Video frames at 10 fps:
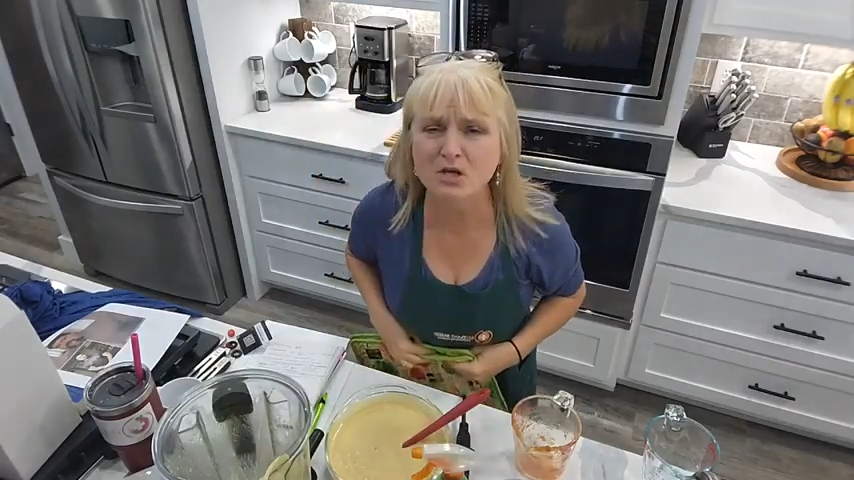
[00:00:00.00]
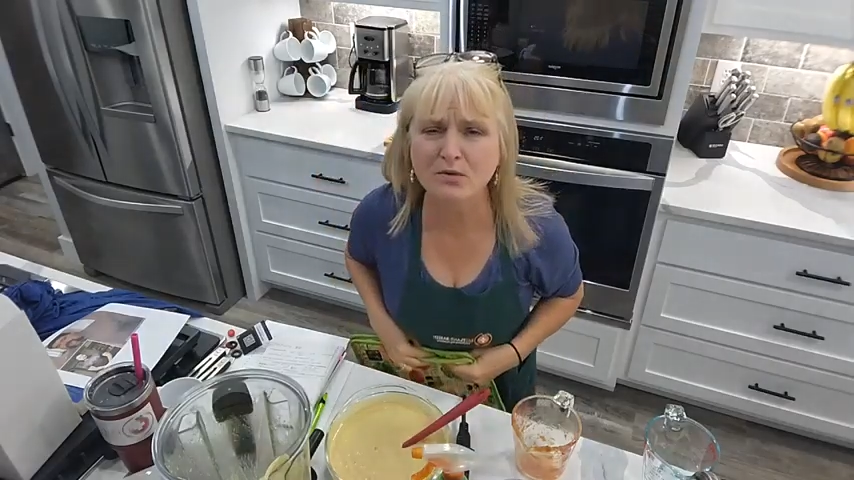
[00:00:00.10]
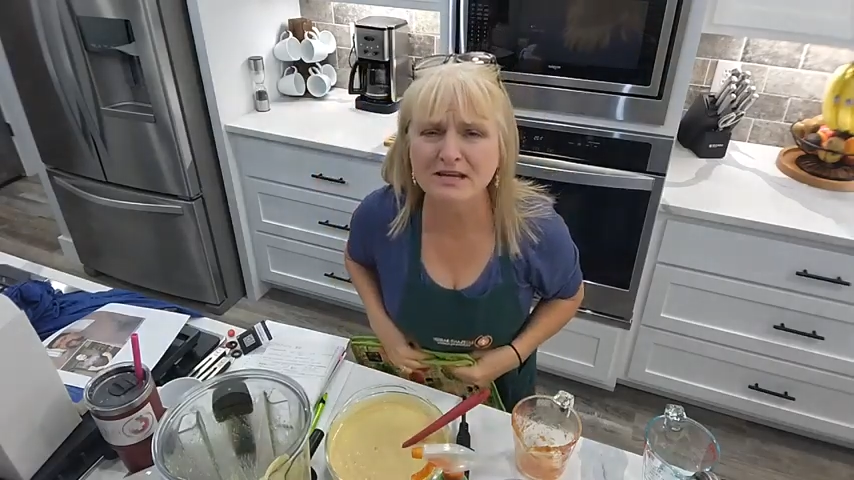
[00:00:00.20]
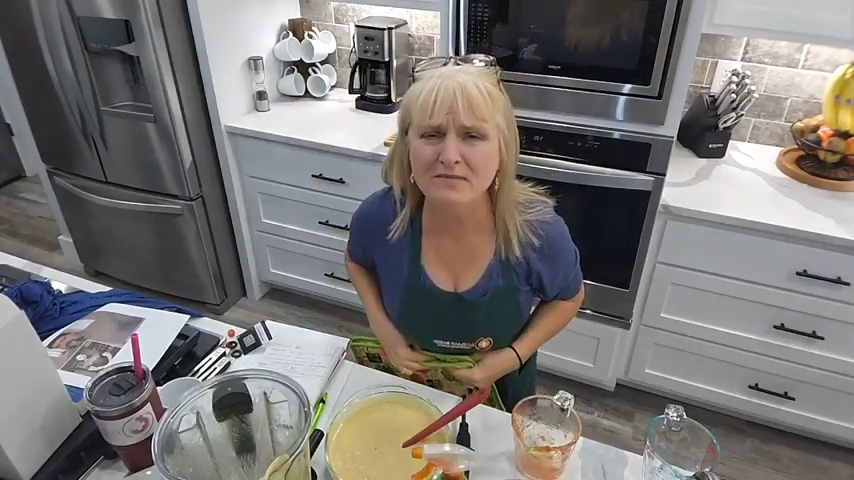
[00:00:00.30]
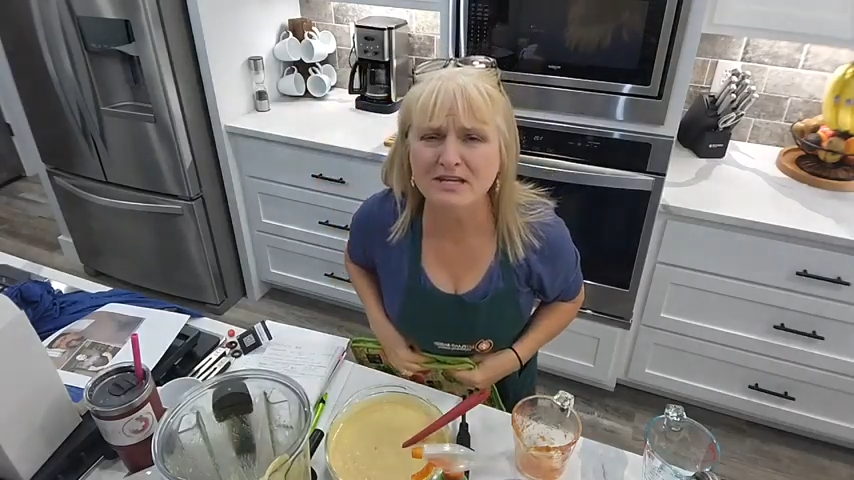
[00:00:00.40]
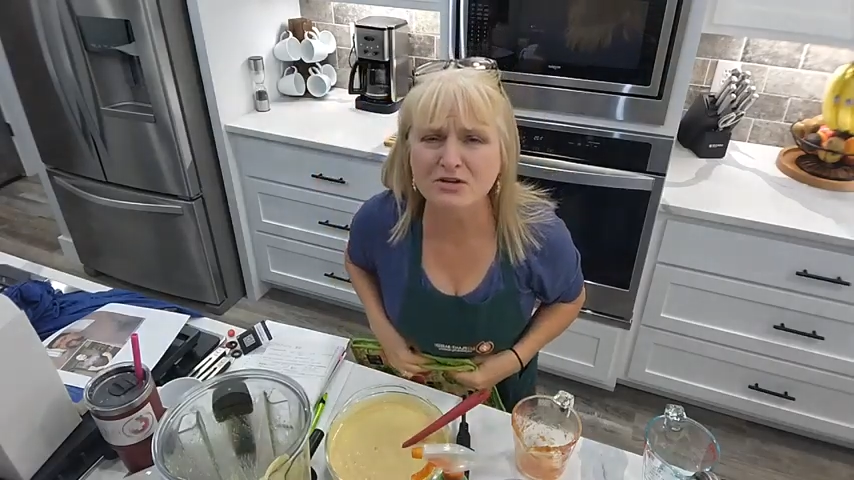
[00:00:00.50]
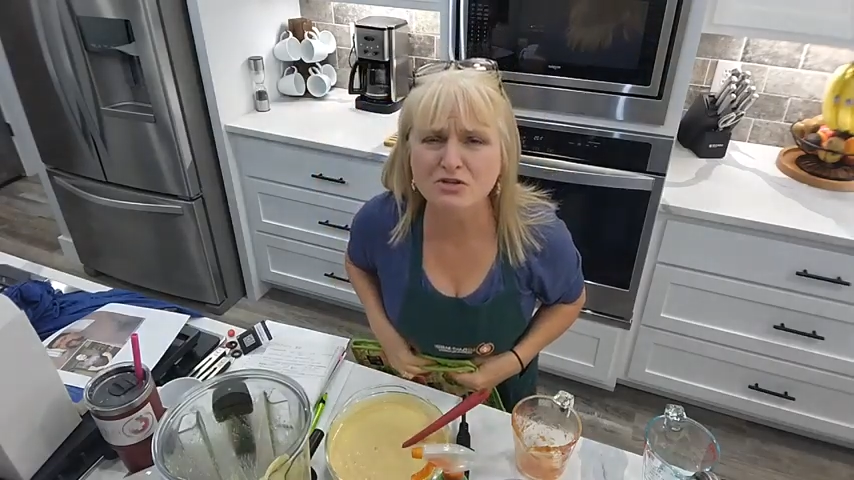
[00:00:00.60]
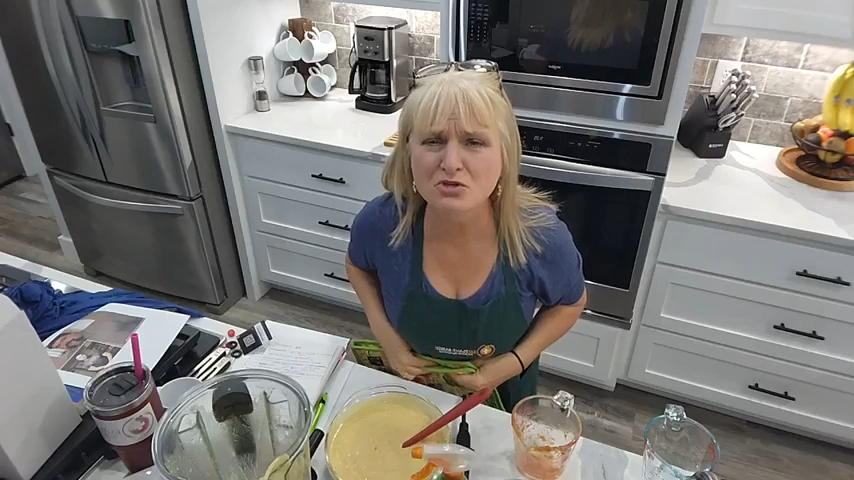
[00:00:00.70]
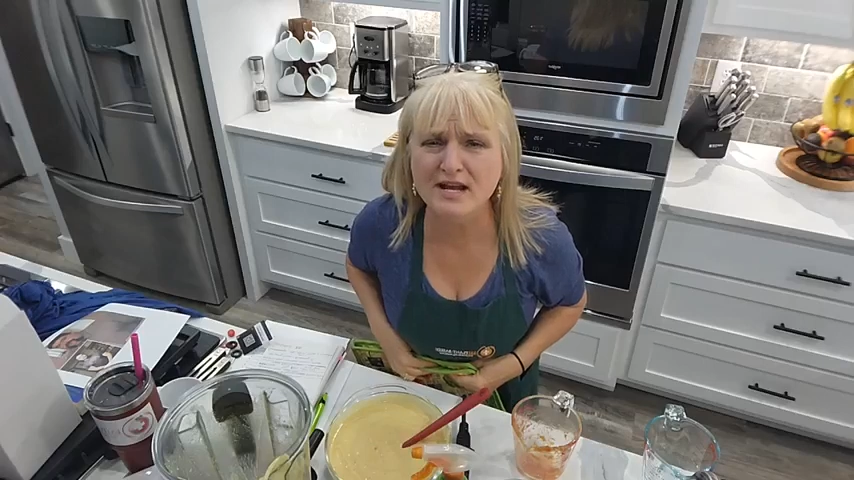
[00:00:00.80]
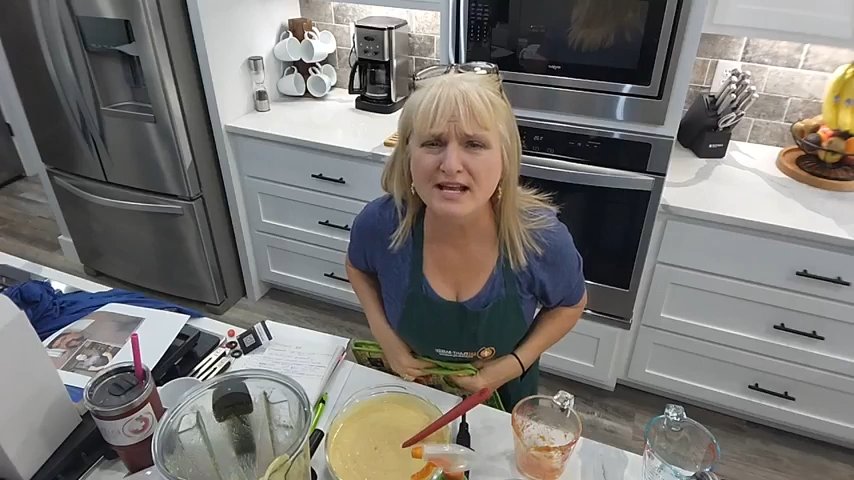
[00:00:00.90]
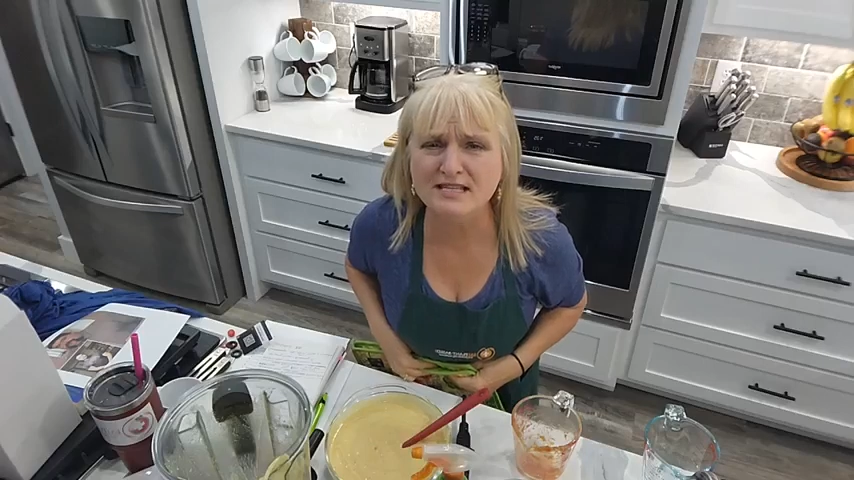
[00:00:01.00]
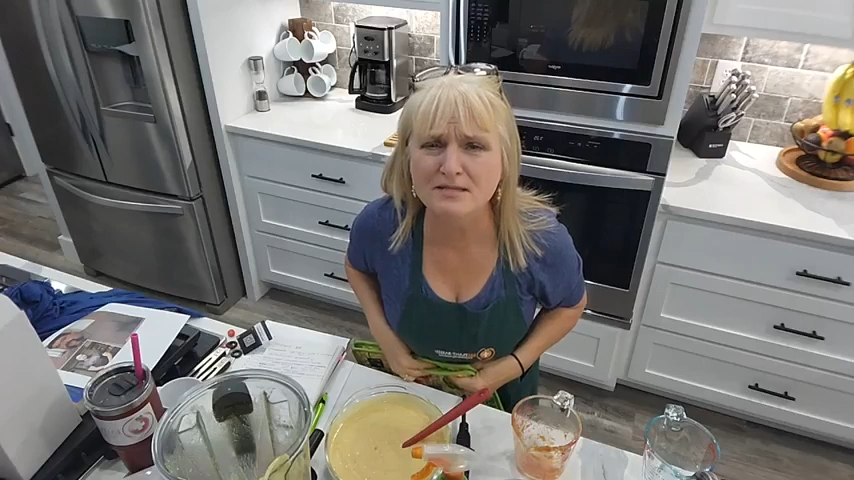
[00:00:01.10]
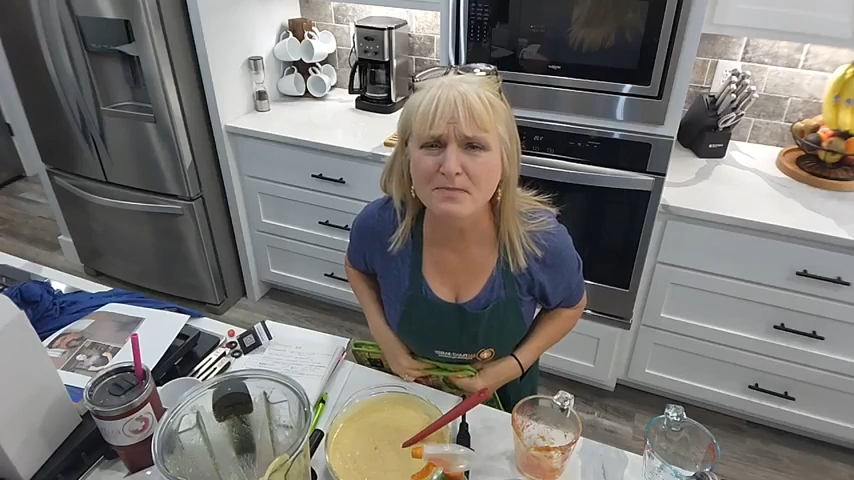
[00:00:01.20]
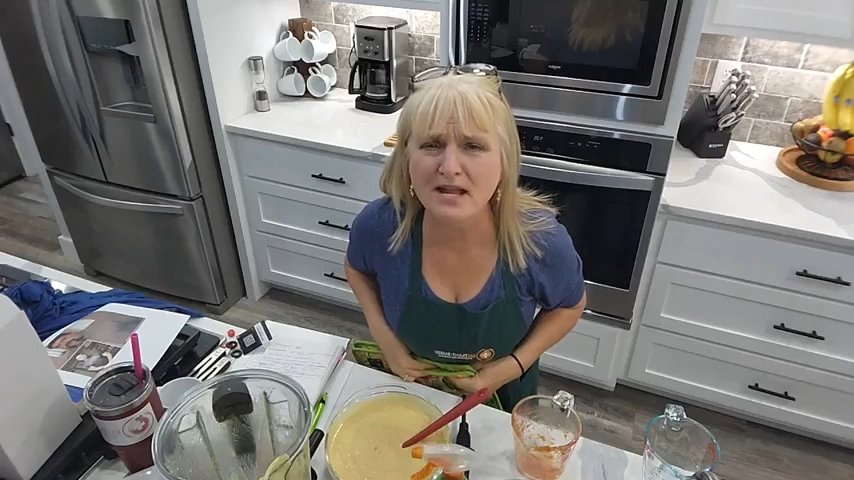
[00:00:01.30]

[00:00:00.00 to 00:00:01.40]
Don't give me your address,